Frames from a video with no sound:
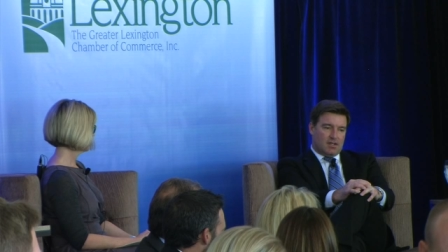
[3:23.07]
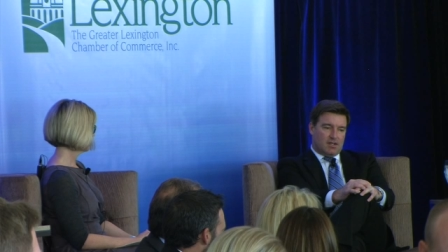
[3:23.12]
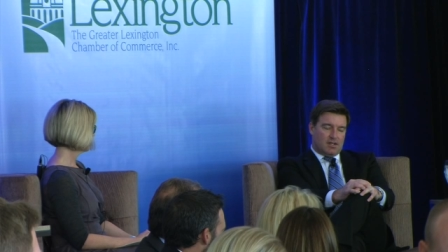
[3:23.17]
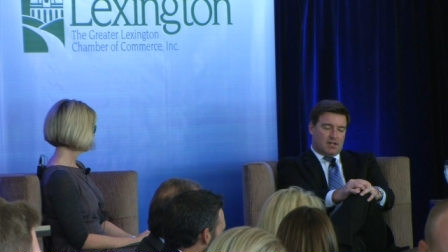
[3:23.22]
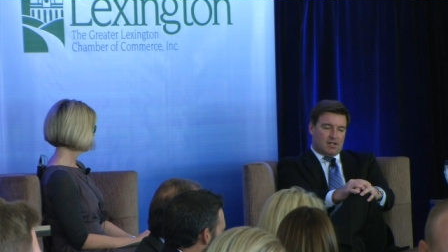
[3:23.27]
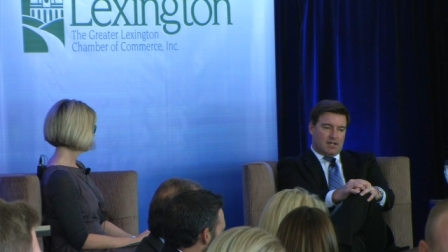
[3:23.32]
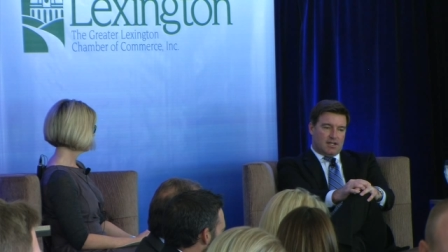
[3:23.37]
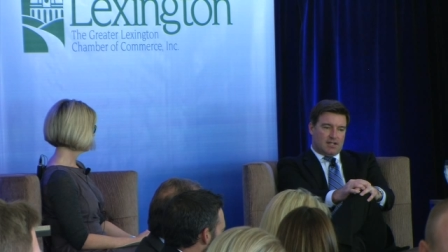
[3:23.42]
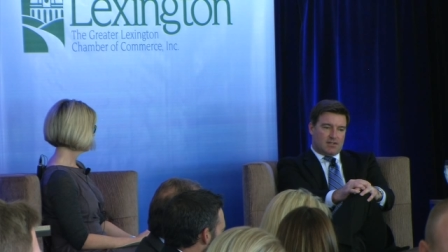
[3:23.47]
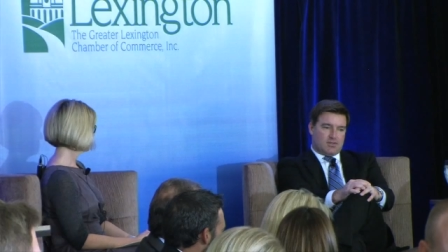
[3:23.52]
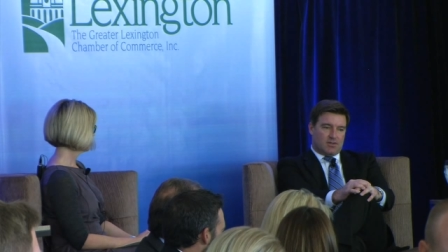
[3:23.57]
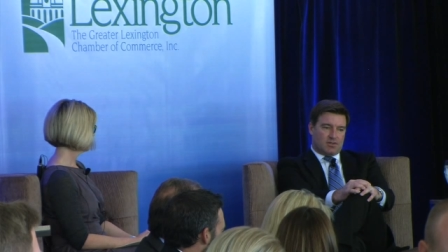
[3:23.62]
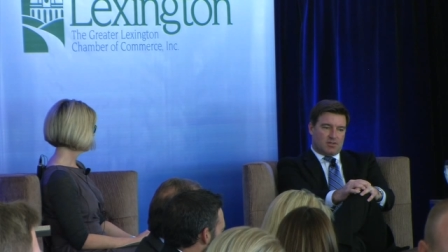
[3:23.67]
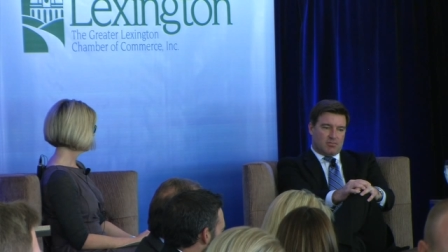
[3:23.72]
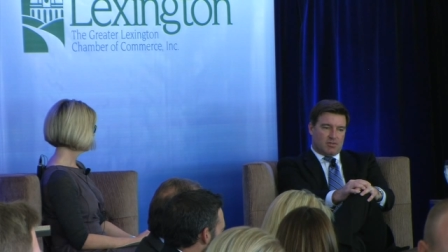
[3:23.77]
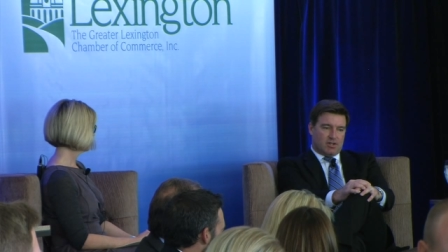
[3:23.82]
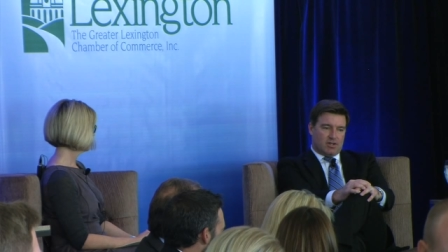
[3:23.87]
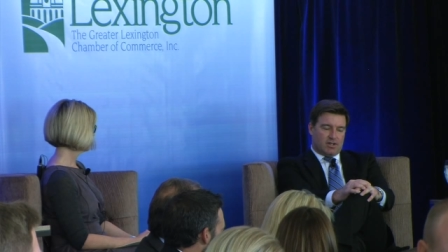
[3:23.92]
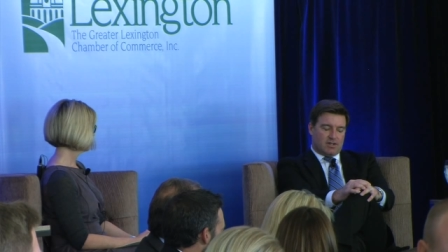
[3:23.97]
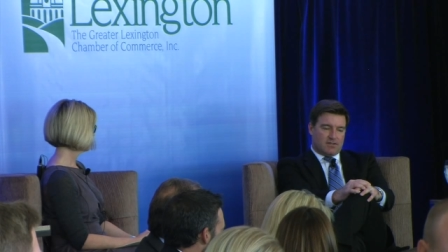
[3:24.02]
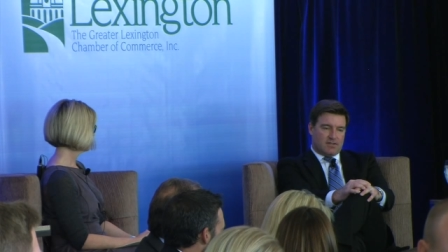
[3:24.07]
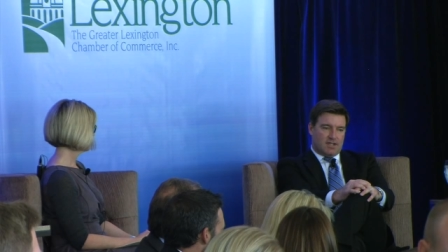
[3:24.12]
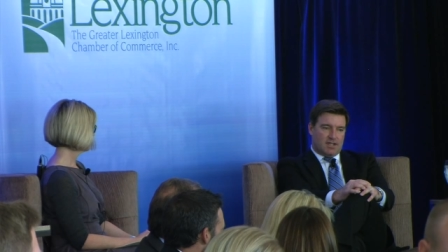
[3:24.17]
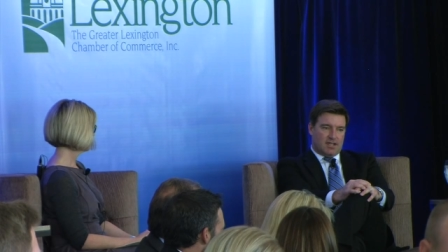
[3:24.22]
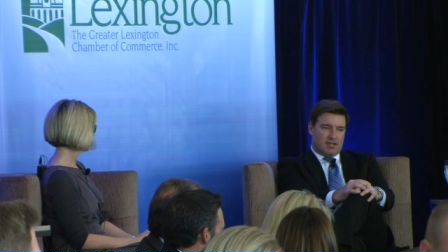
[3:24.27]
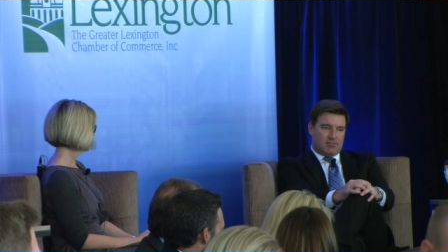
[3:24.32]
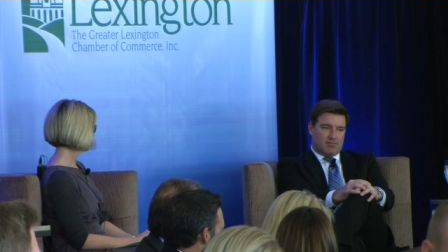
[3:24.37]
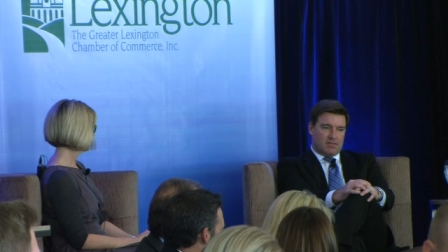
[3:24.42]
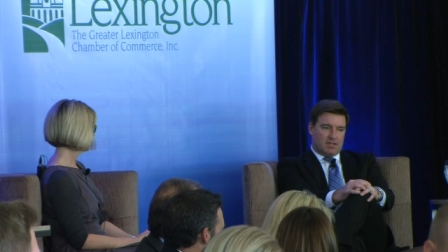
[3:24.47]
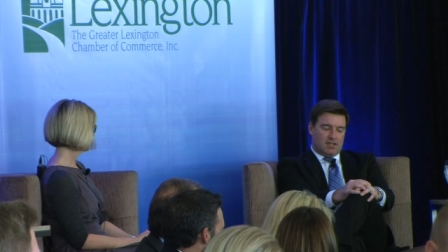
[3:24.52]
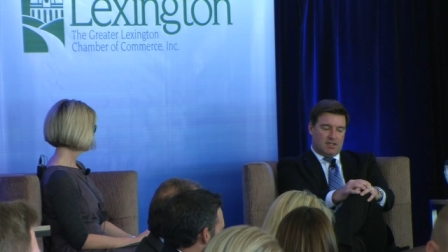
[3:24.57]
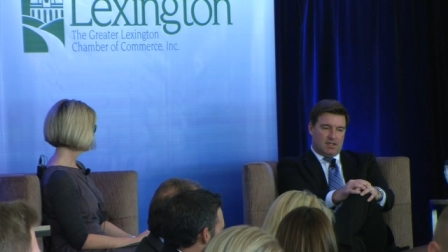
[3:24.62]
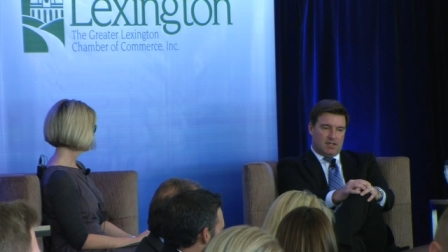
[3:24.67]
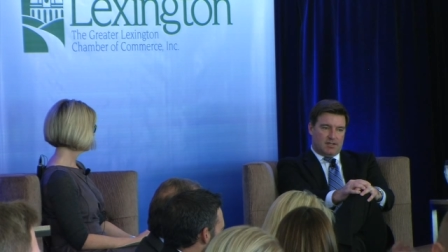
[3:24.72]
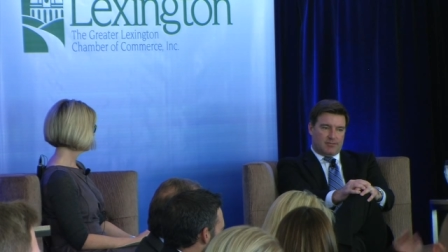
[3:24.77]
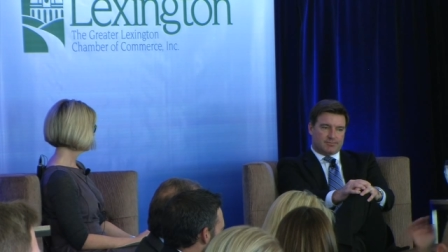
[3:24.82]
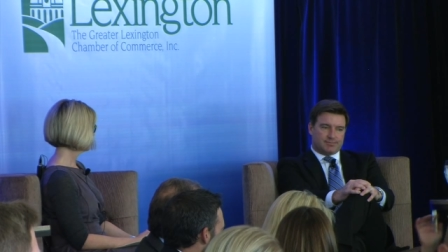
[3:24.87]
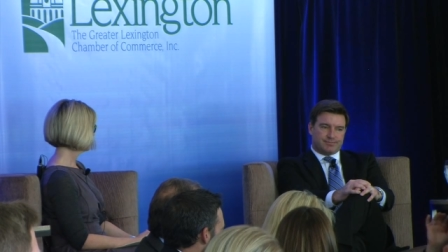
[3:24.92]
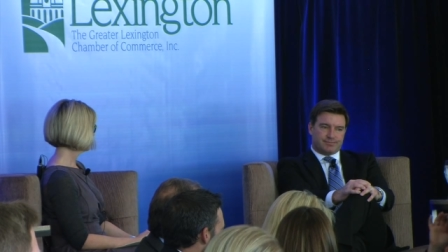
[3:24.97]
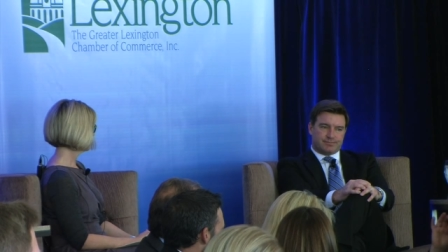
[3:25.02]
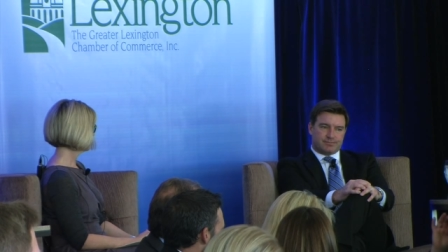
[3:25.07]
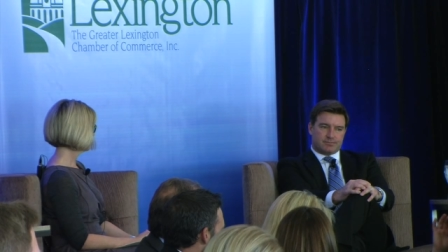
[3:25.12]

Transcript: I took the bar exam in